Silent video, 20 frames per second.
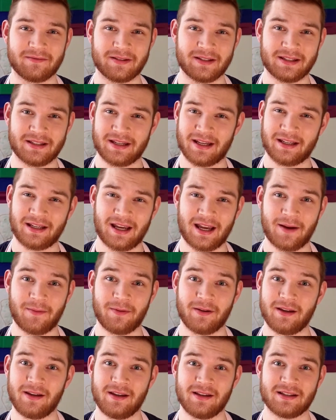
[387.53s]
stay
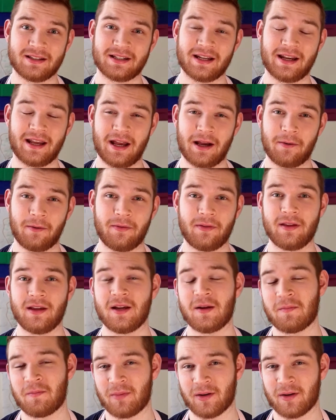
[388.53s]
happy, stay healthy,